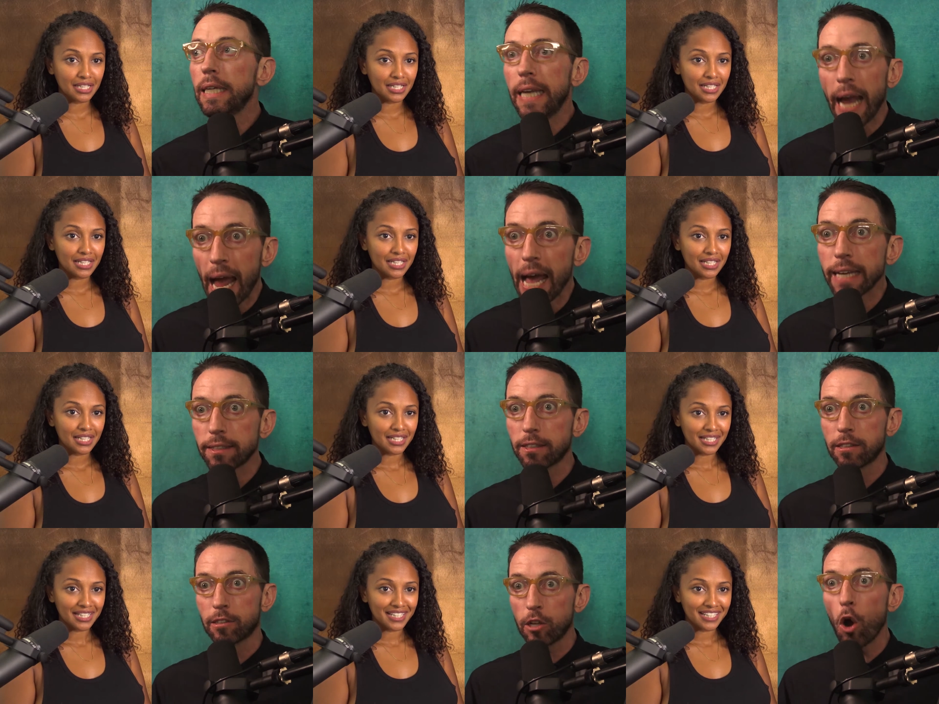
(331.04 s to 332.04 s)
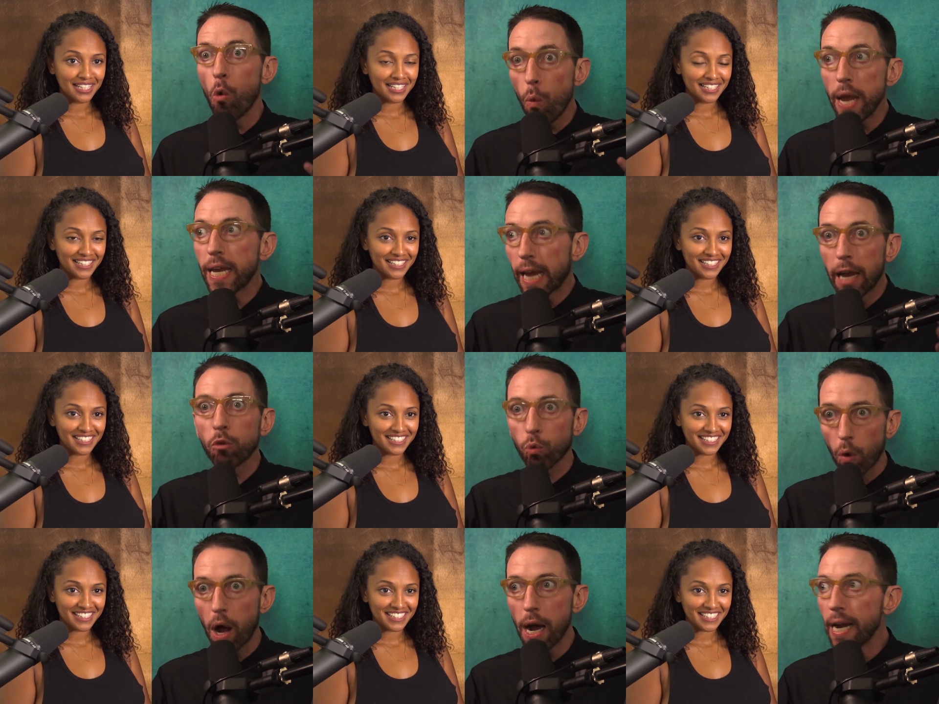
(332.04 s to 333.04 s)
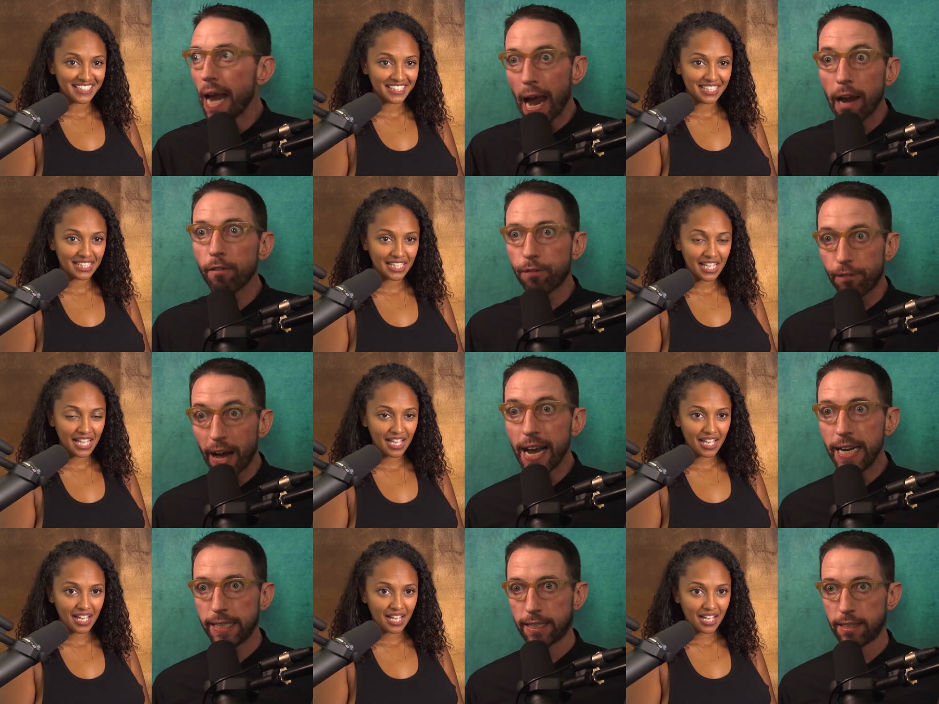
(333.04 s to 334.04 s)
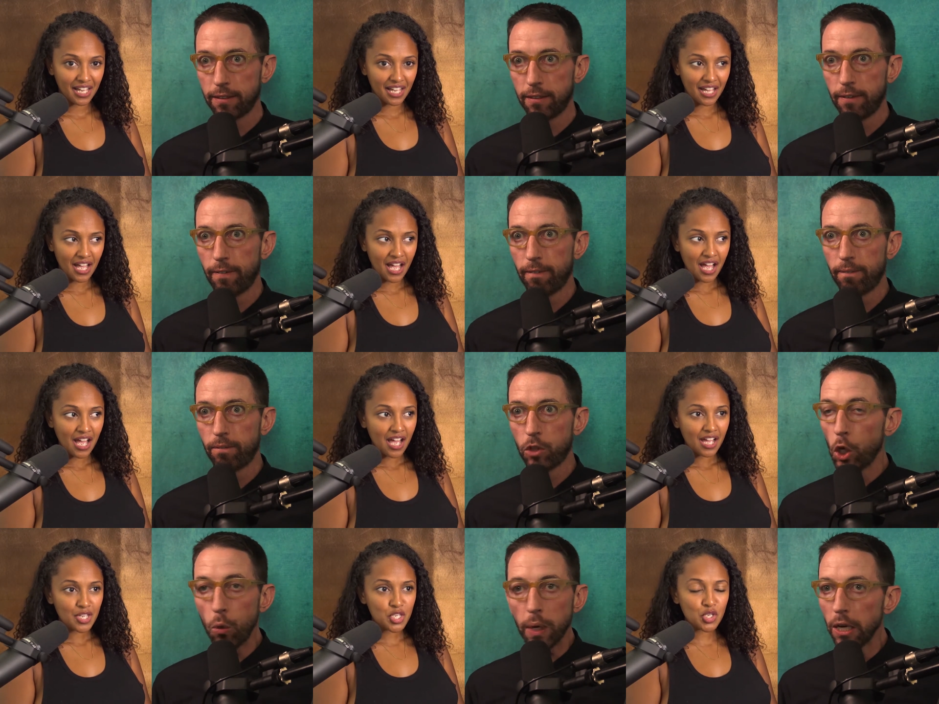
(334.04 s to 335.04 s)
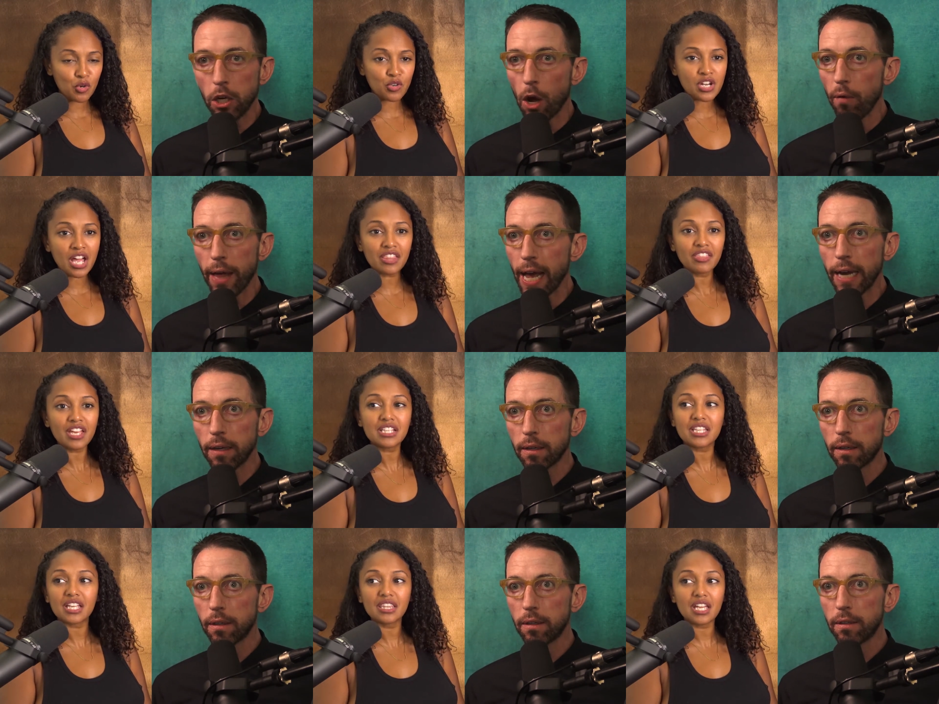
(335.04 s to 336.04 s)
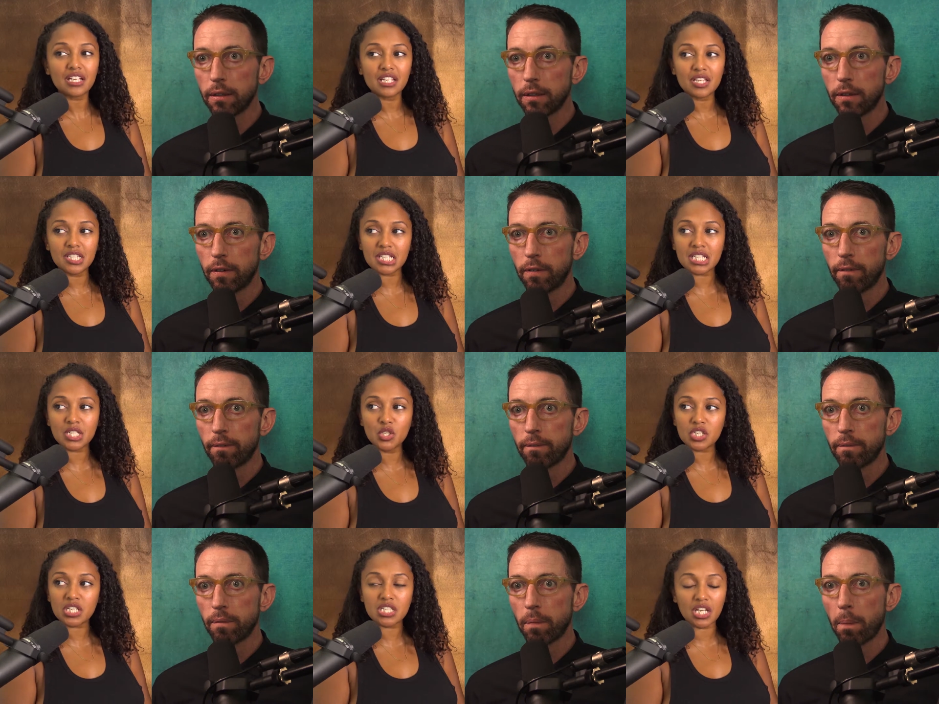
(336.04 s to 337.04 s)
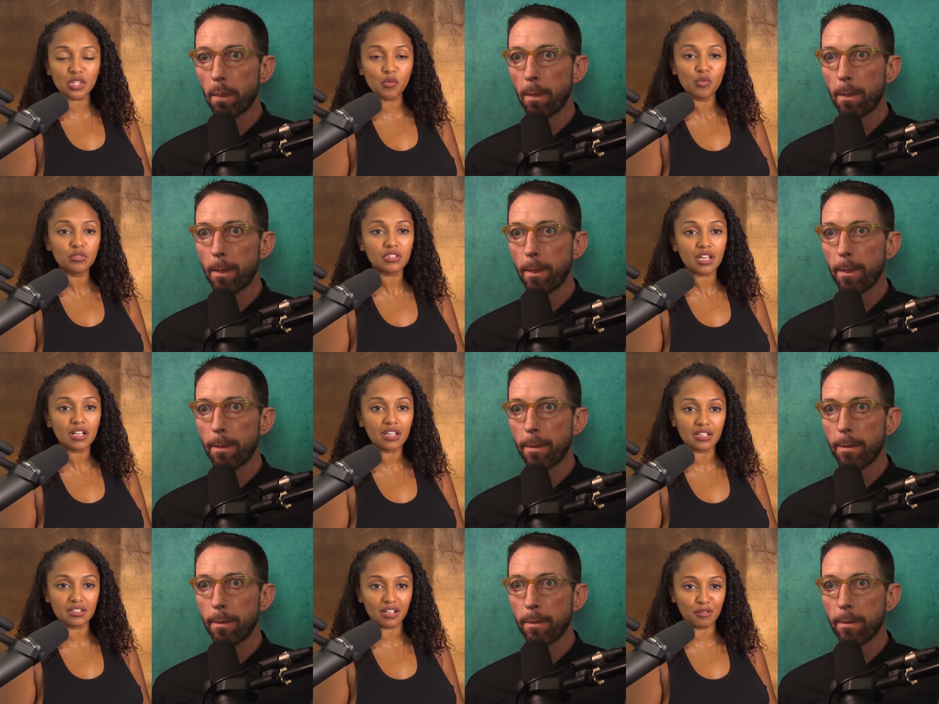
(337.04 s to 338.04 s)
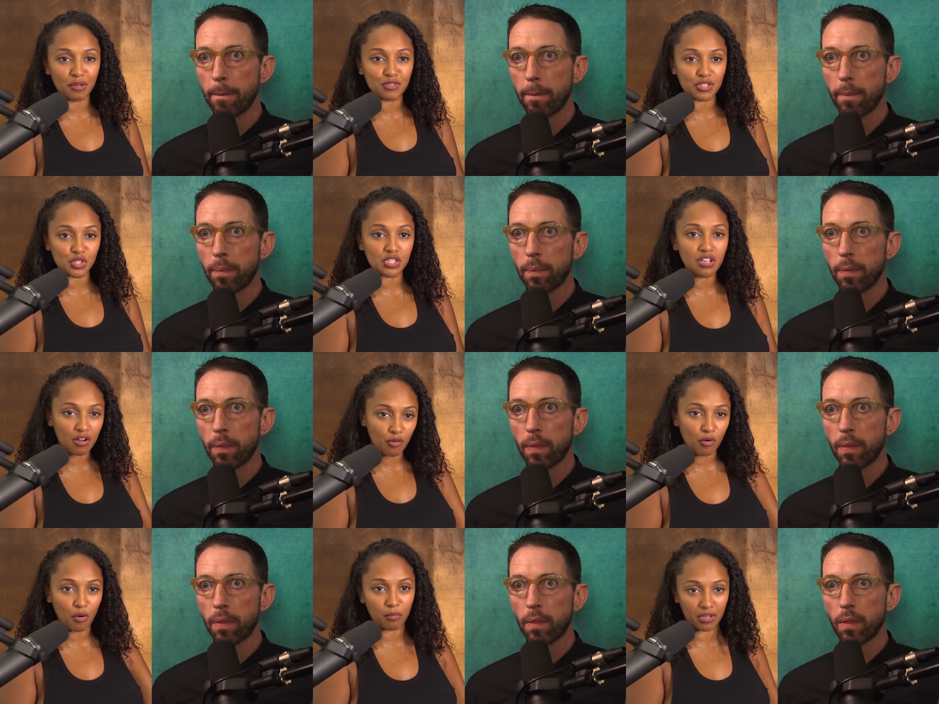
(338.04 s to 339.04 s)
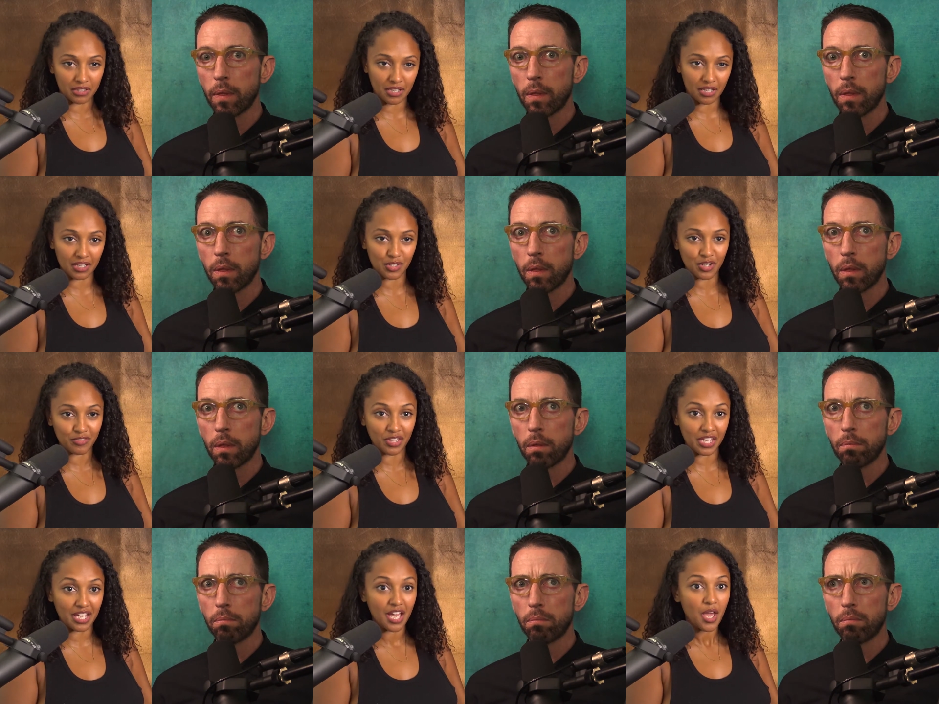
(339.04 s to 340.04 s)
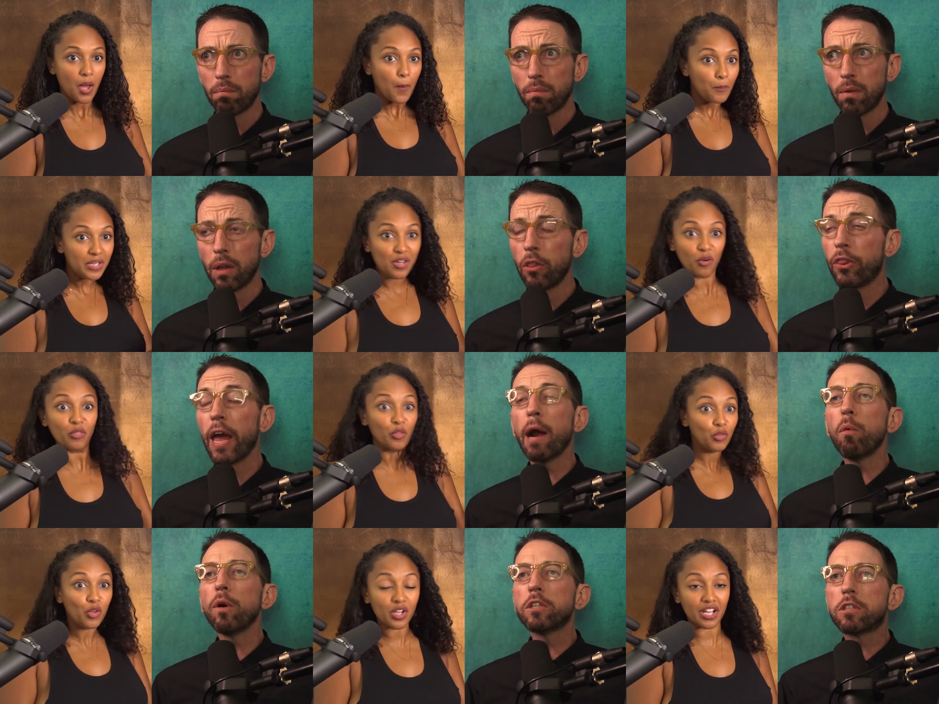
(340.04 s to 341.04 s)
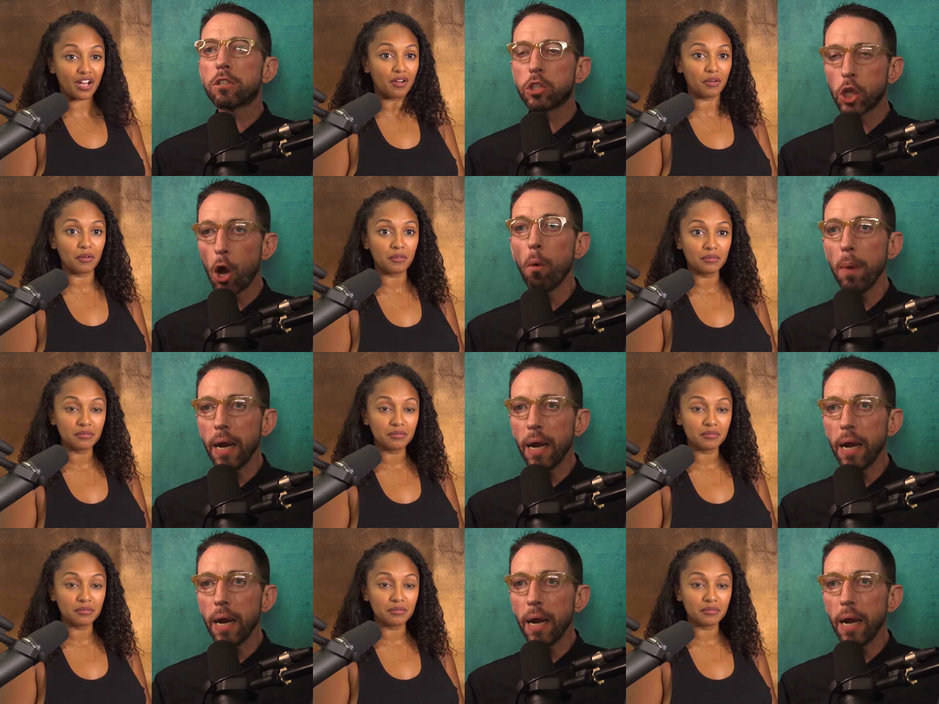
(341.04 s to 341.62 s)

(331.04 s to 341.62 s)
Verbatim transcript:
Speaker 1: Yes, so we can run and fight. You didn't you know that?
Speaker 2: Like that. like this is this is not the Wu Tang Clan documentary. You did not grow up like that. Like you have to like be on. There the were lookout. so